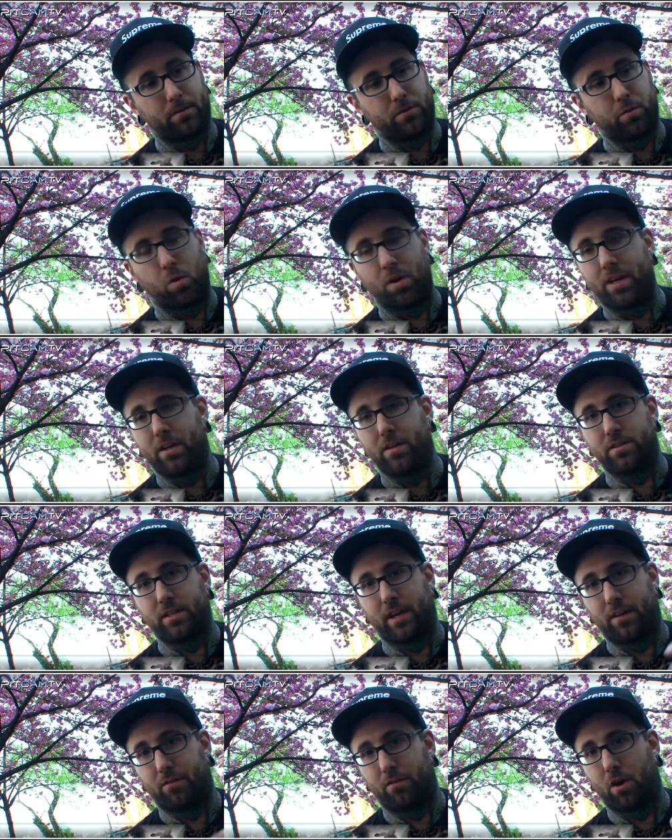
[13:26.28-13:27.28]
20 years
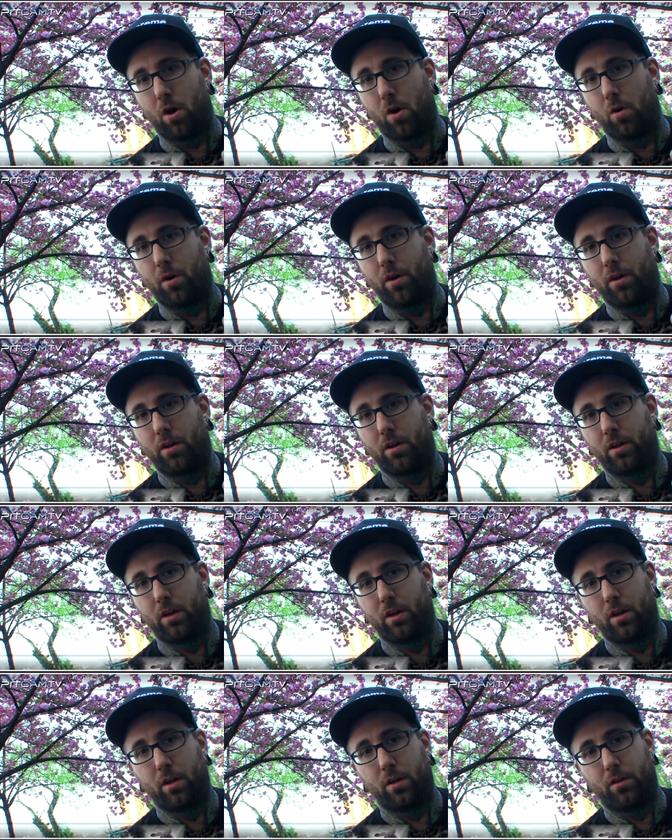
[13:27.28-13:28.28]
down the road,
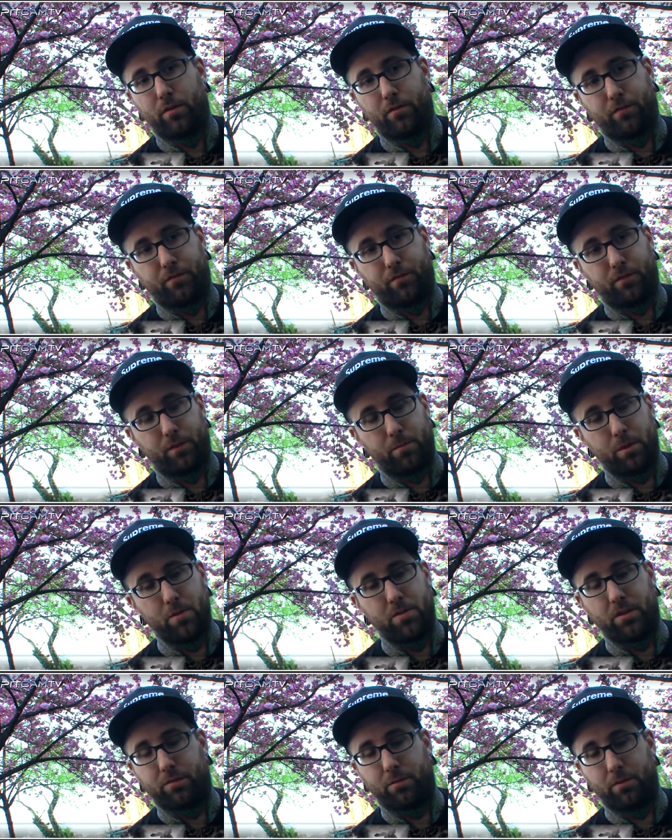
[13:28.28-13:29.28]

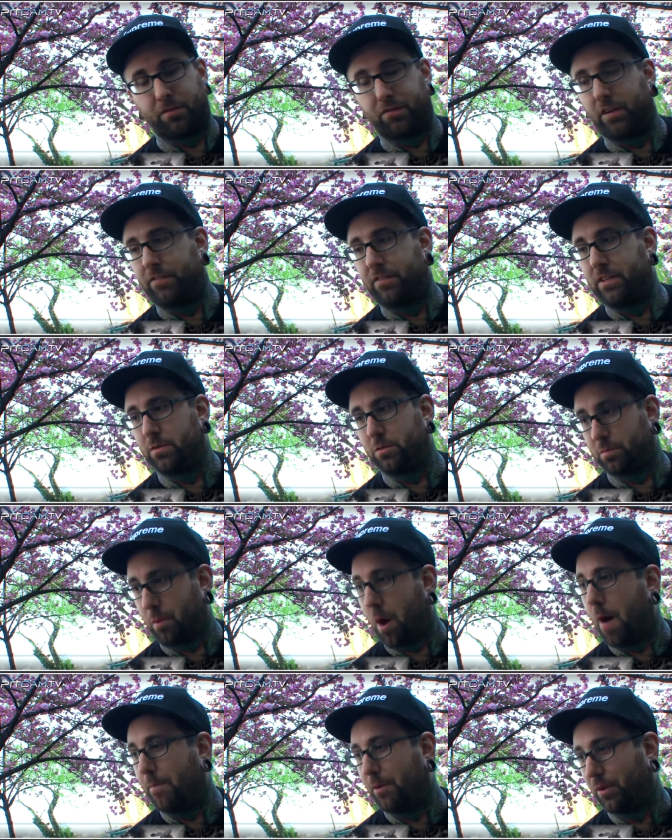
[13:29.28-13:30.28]
music from the 50s was
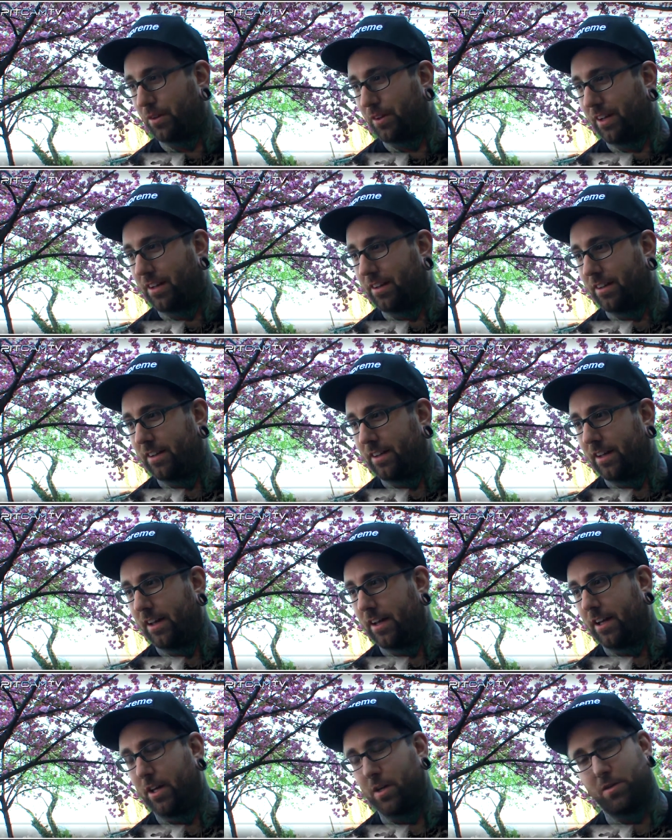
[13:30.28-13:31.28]
popular again.
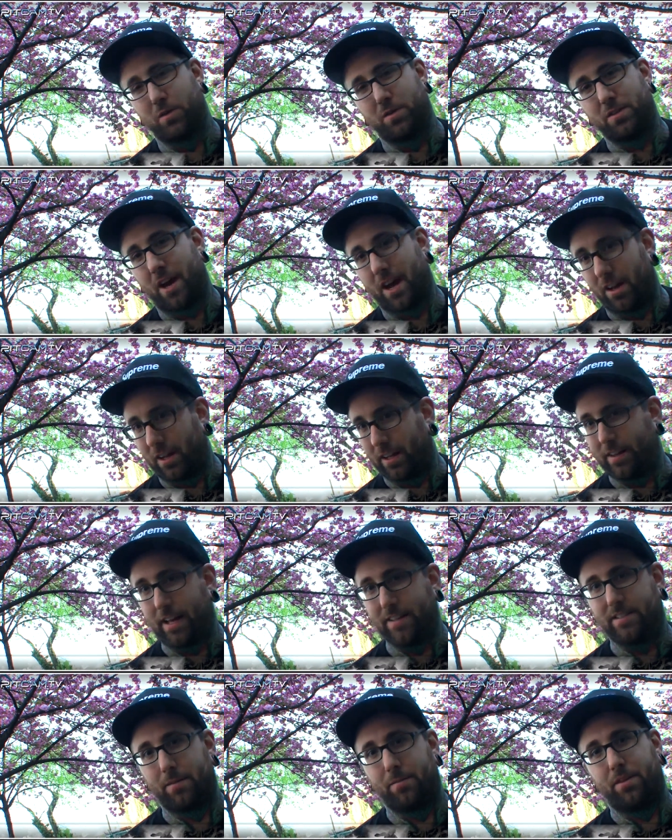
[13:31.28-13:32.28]
You know, so it's kind of like
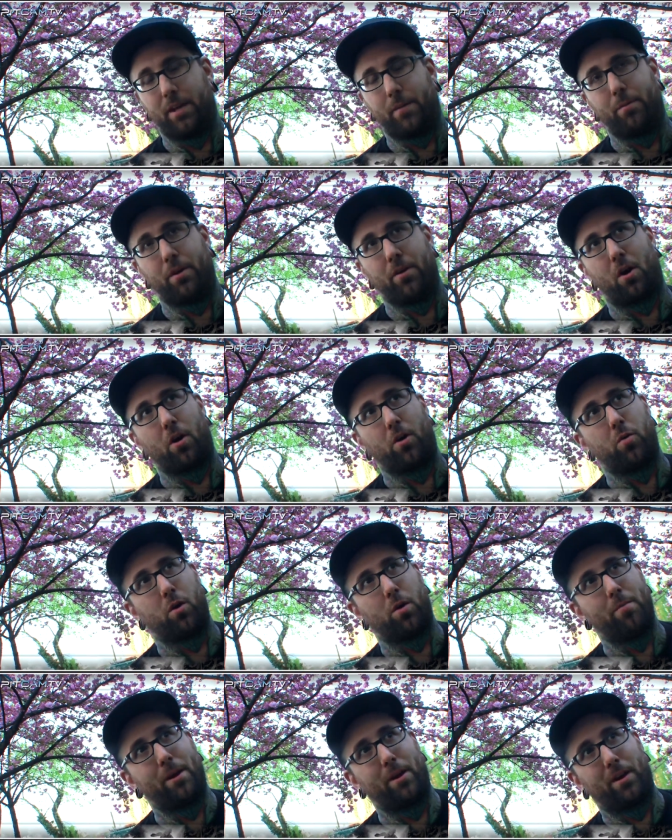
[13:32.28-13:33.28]
that same thing. But in
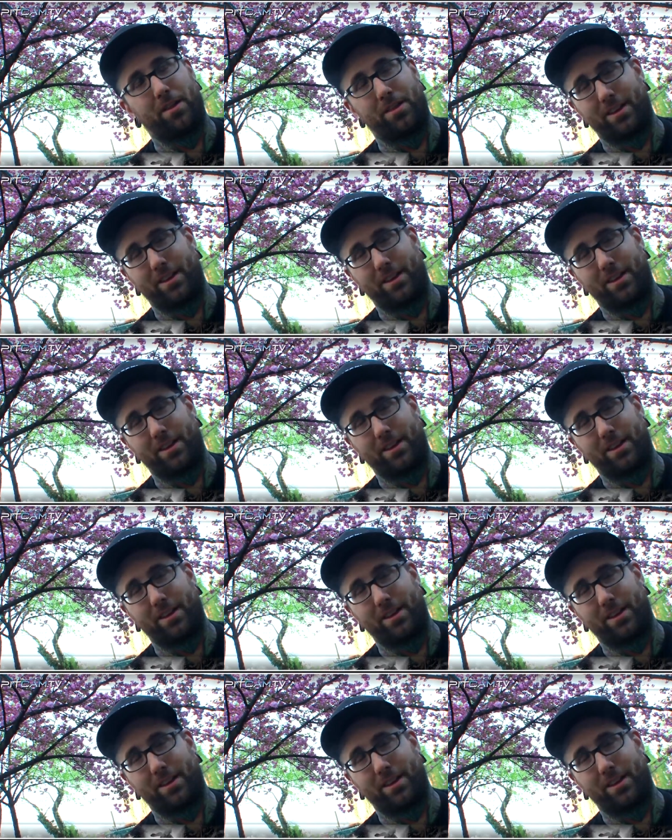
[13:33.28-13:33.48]
hardcore metal, I